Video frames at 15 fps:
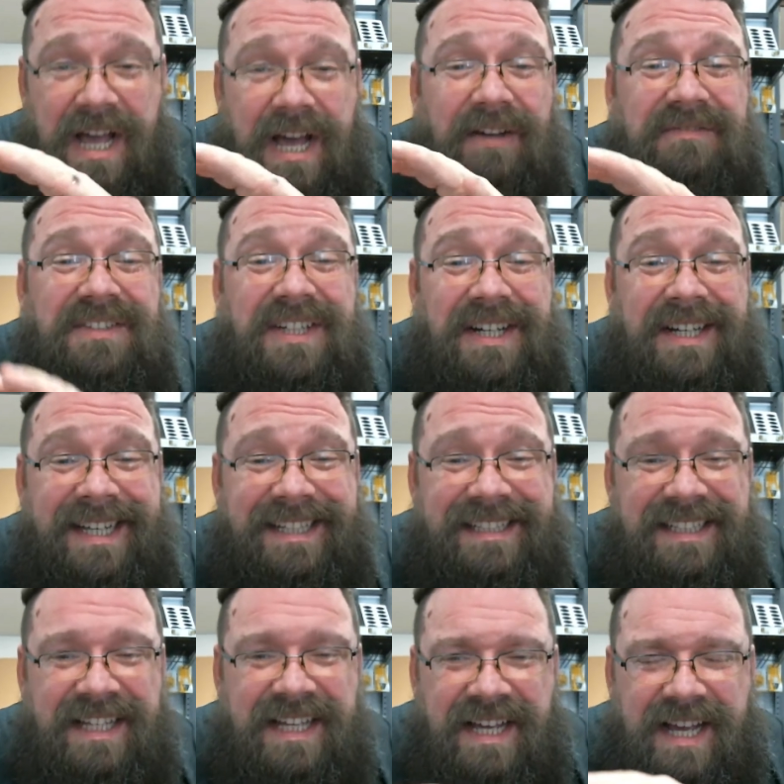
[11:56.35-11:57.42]
I've done it.
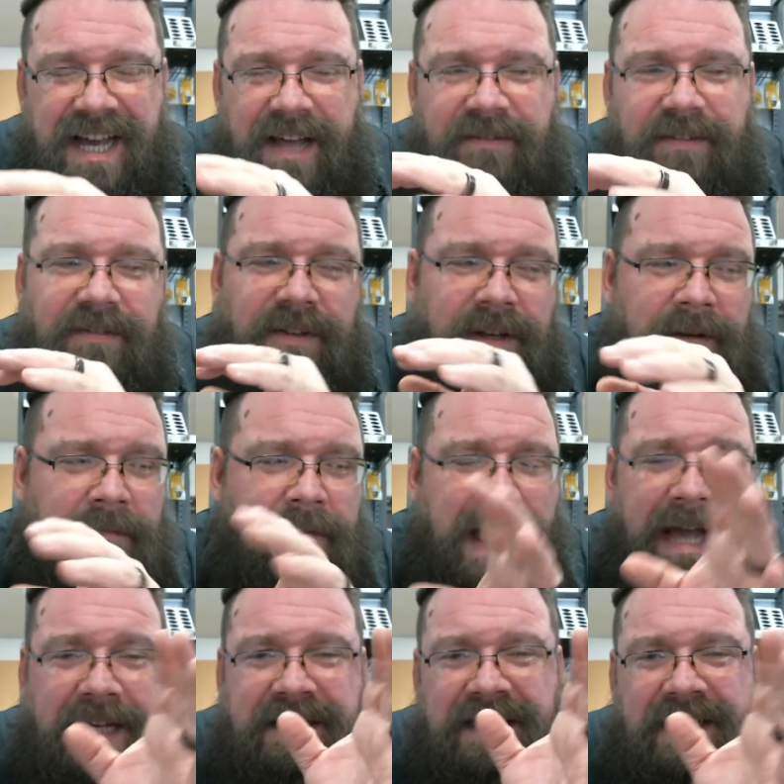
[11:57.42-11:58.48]
I've even
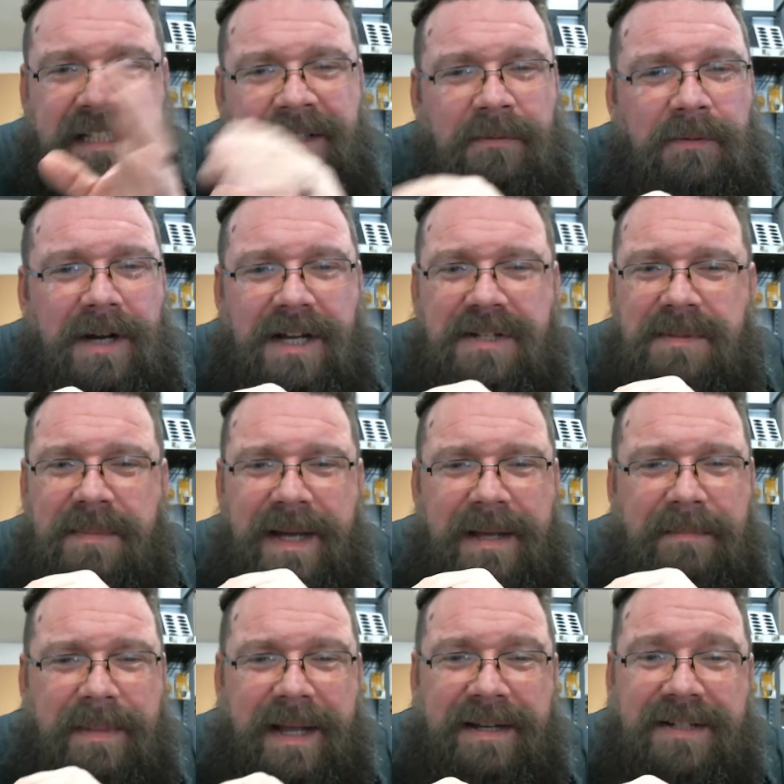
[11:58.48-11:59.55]
accidentally washed my
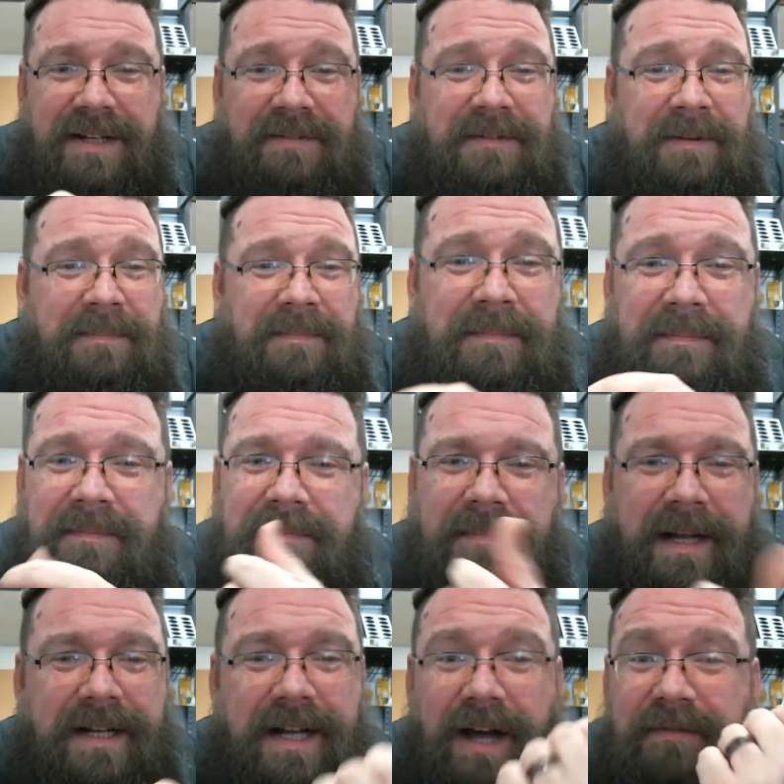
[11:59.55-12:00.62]
paint off in
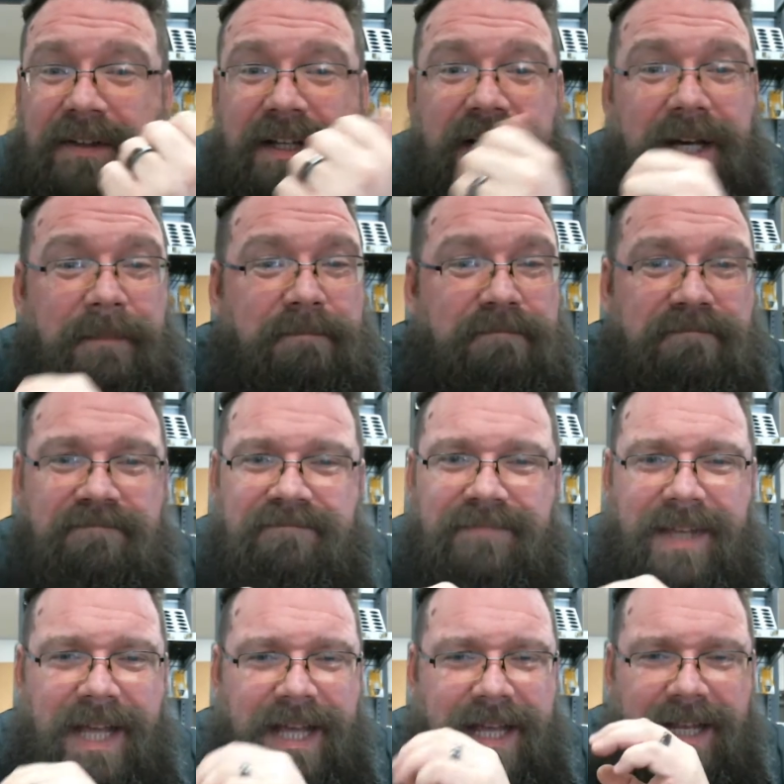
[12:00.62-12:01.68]
my coffee cup.
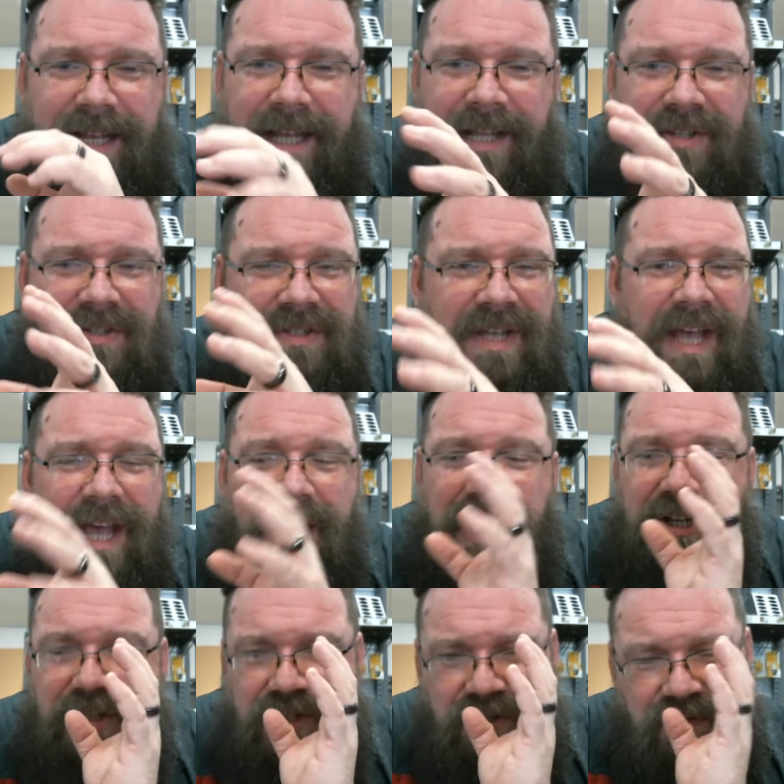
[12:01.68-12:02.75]
It's
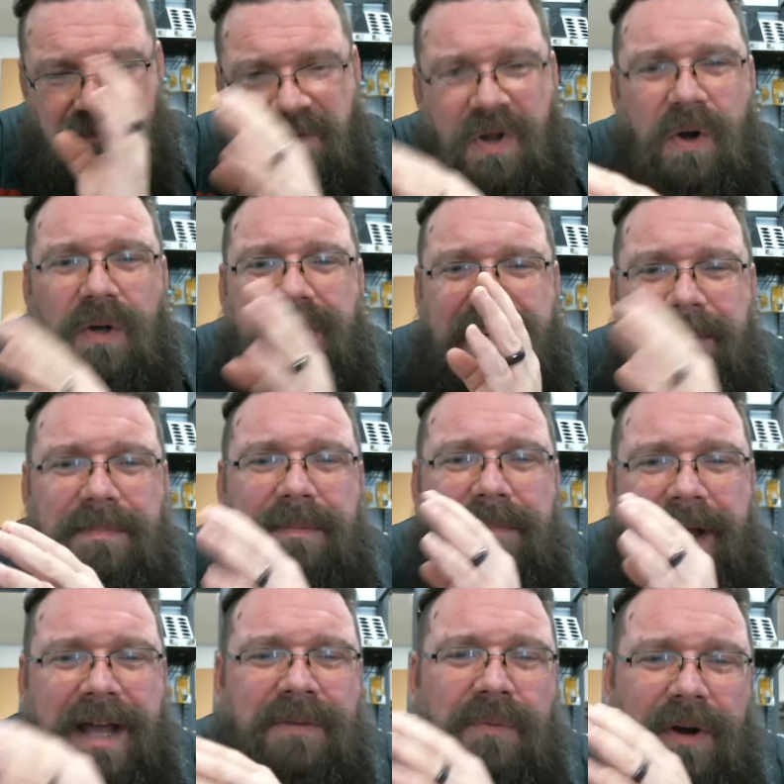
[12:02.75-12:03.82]
just keep in
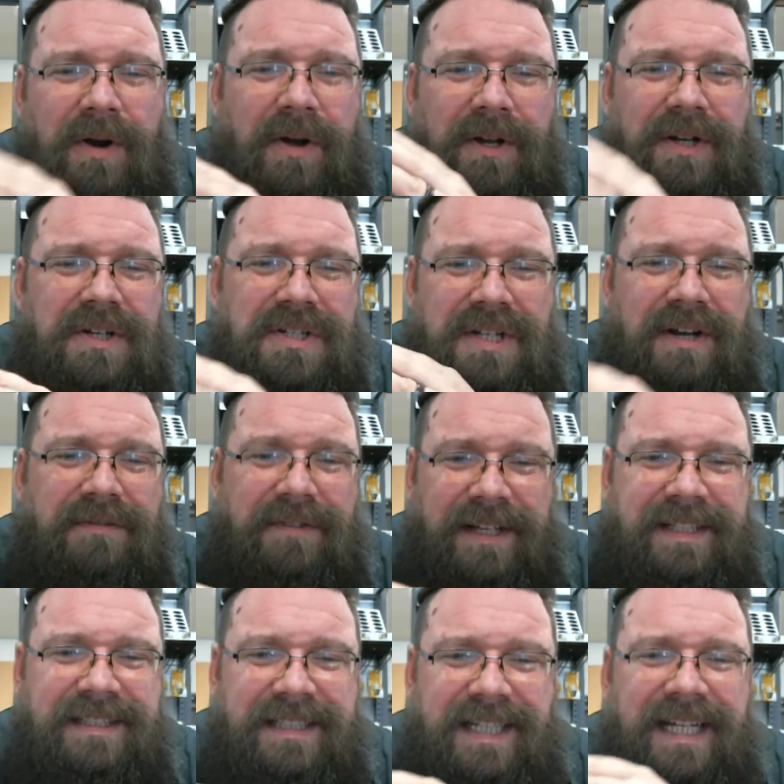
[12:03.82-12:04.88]
mind where all your stuff
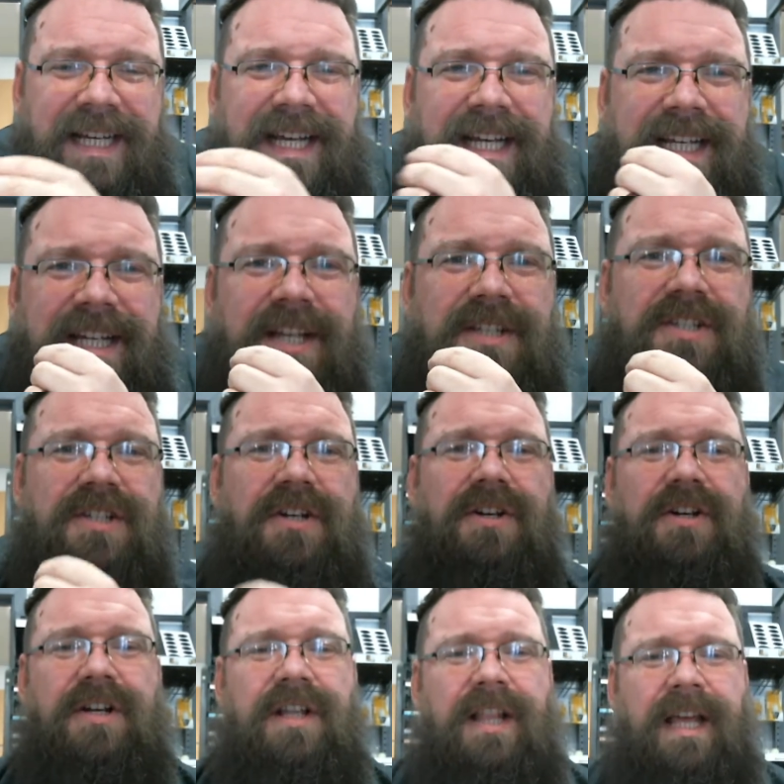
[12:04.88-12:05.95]
is, because
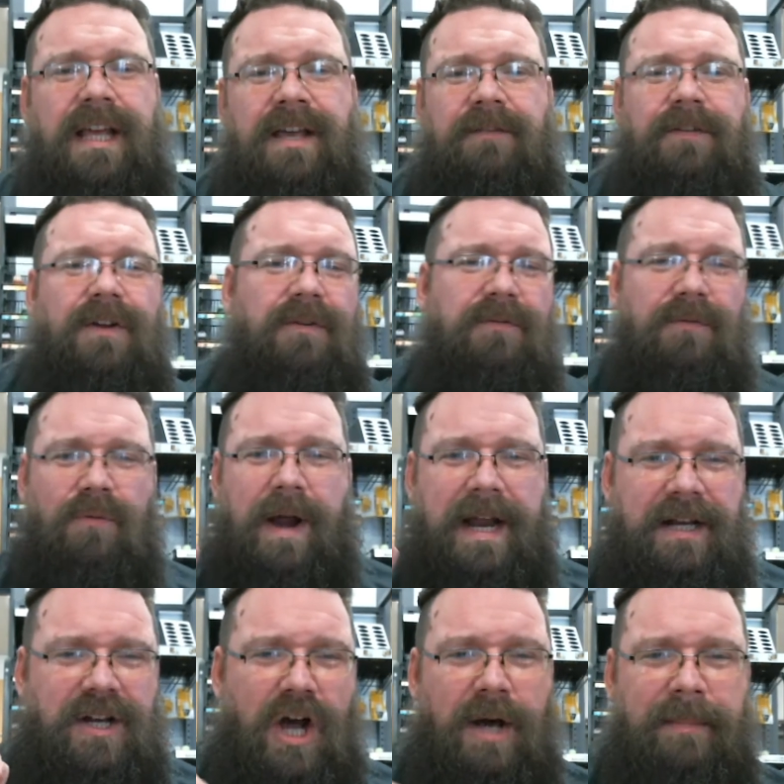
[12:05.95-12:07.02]
you're like, if you're
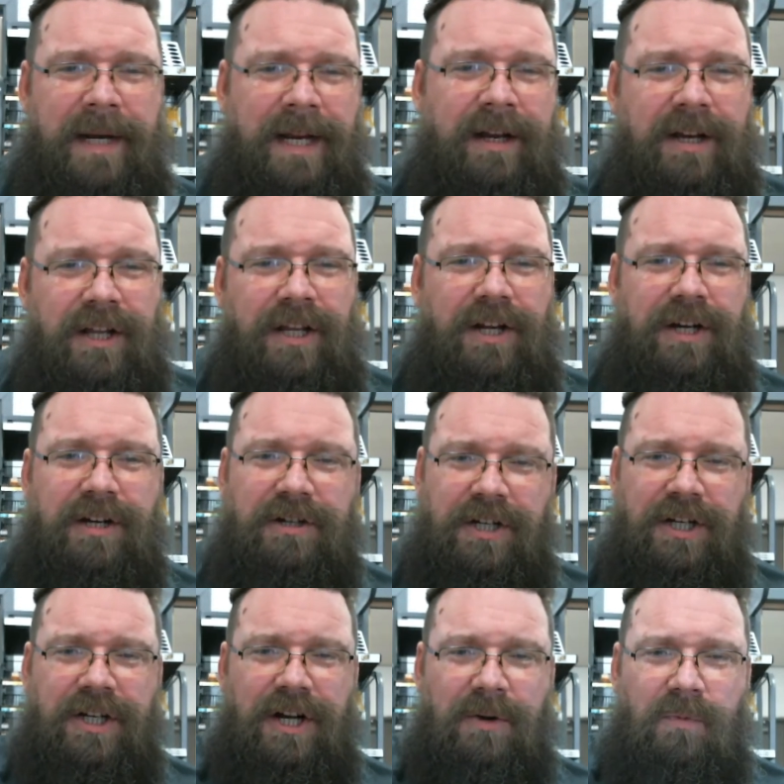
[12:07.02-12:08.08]
right dominant,
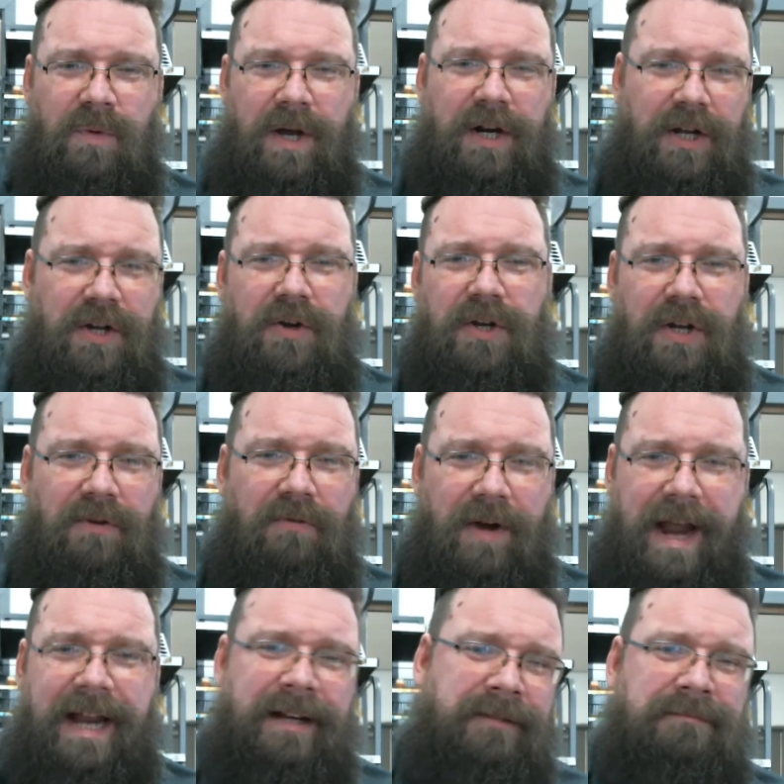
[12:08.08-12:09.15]
you're gonna want to go to your
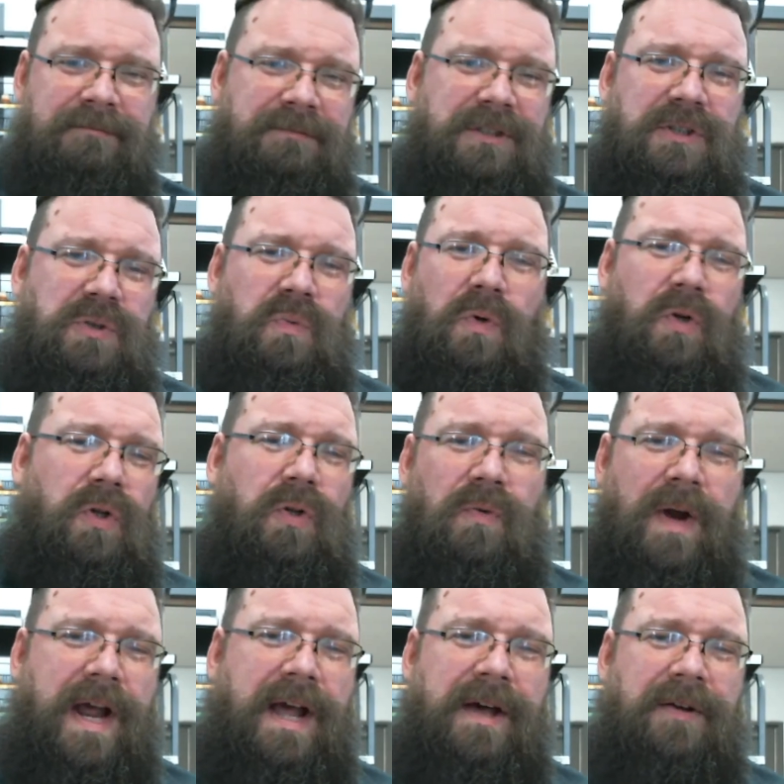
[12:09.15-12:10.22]
right and swirl
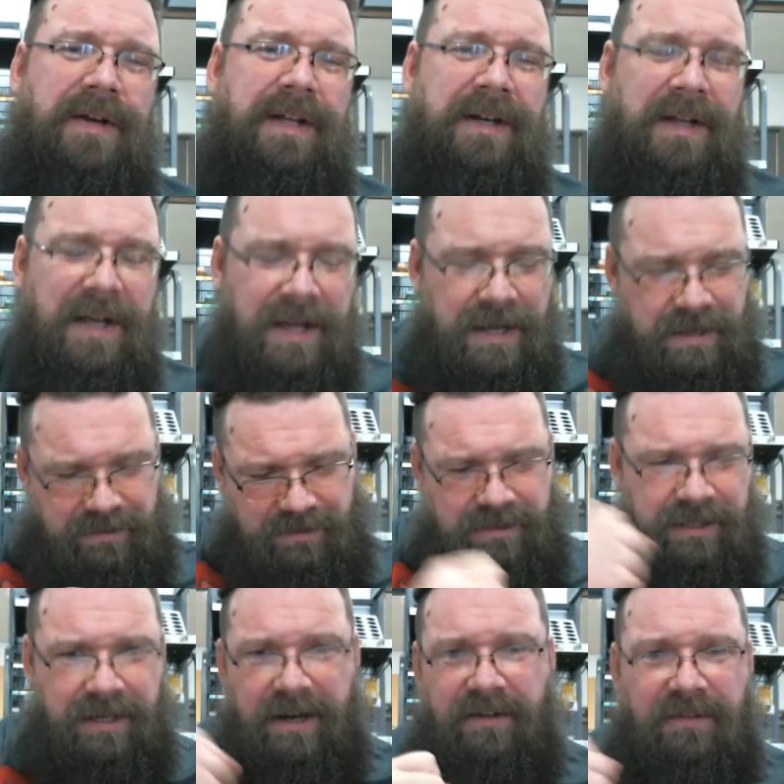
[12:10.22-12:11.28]
around and
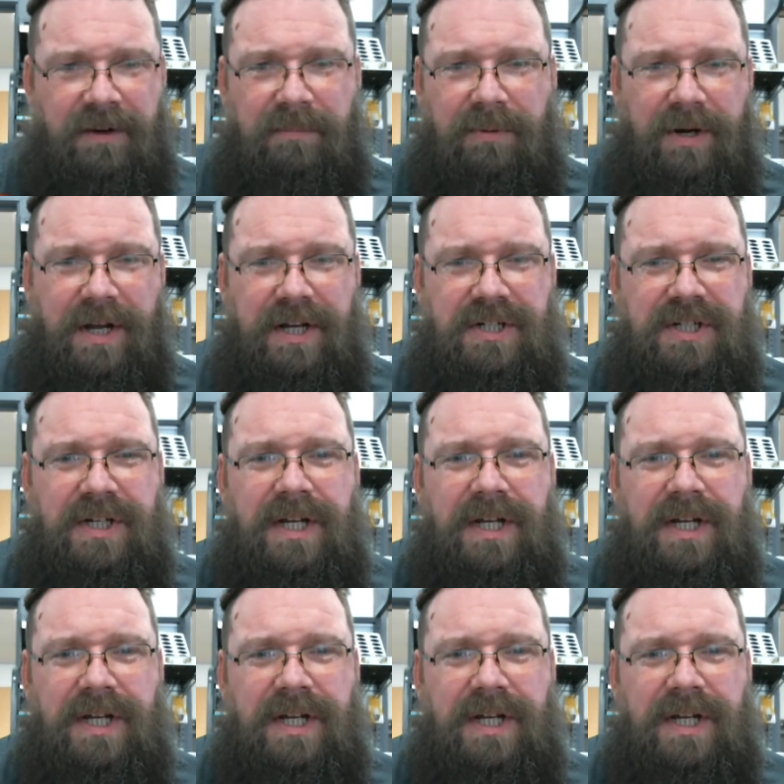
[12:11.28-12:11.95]
clean off your brush.